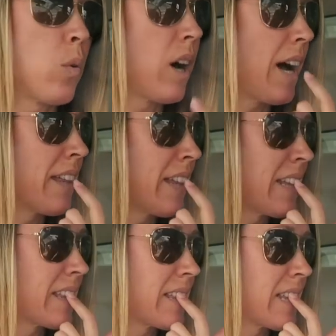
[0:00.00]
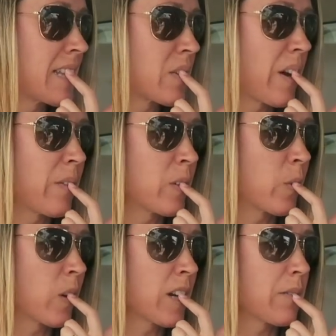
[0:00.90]
with your other one, right? That's what I'm
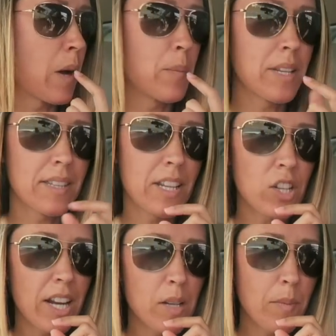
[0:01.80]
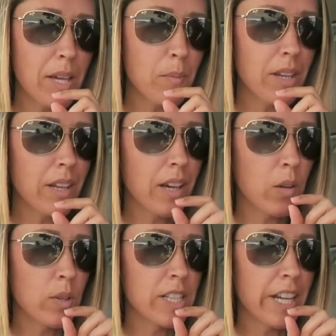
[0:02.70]
worried about, because they tried to make me a
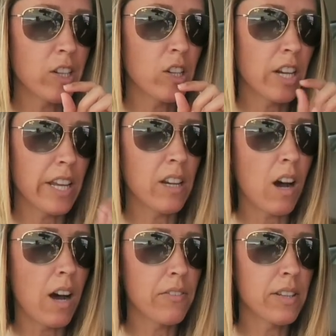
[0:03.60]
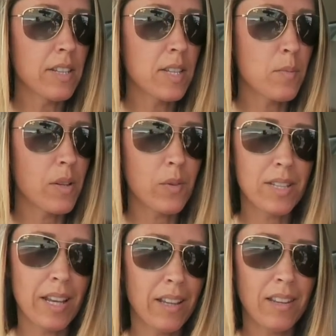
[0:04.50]
retainer in office, but it was
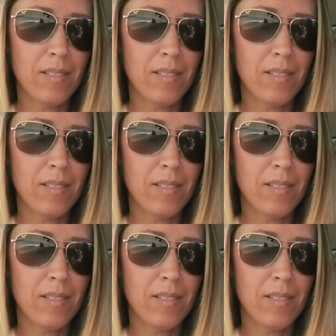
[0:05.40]
like,